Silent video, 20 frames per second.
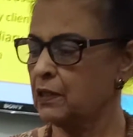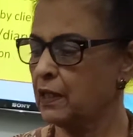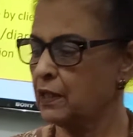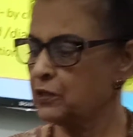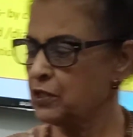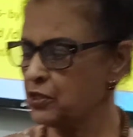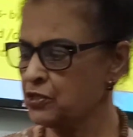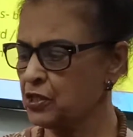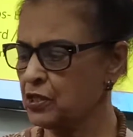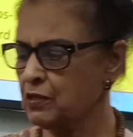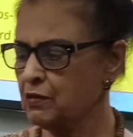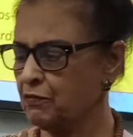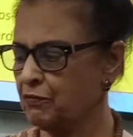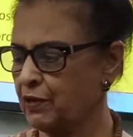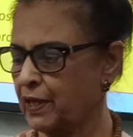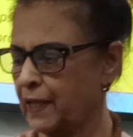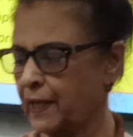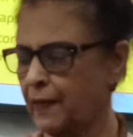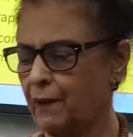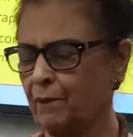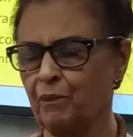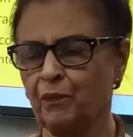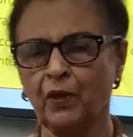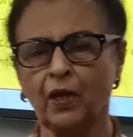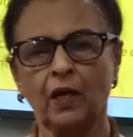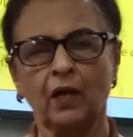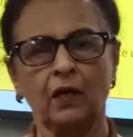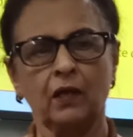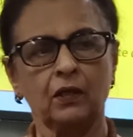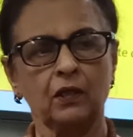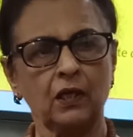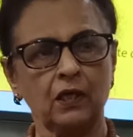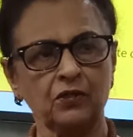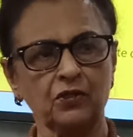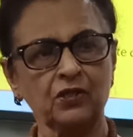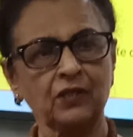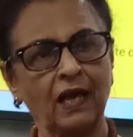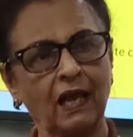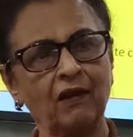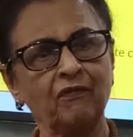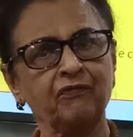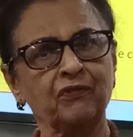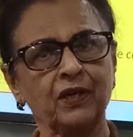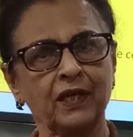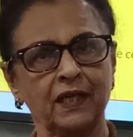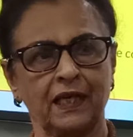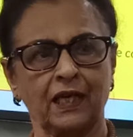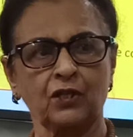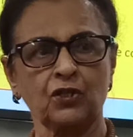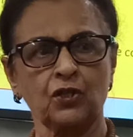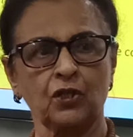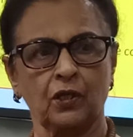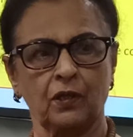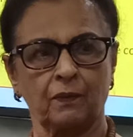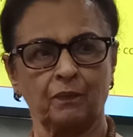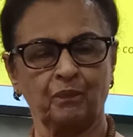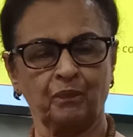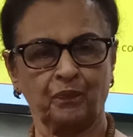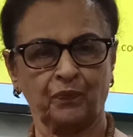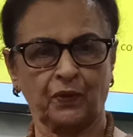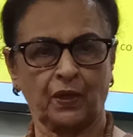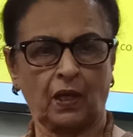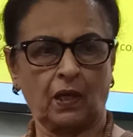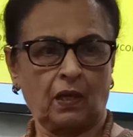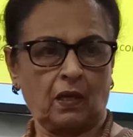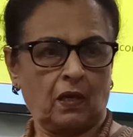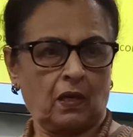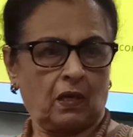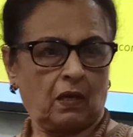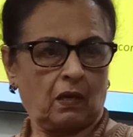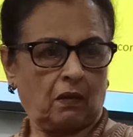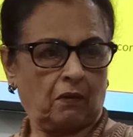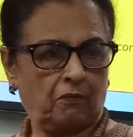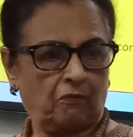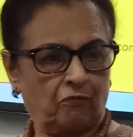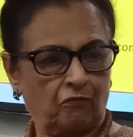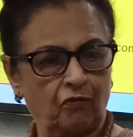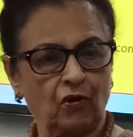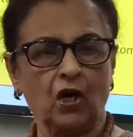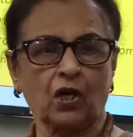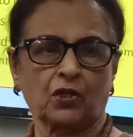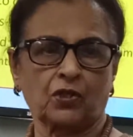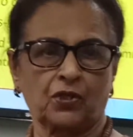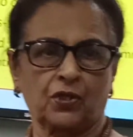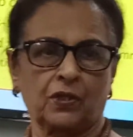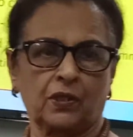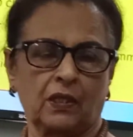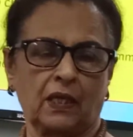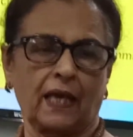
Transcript: This is the way the self-correction works,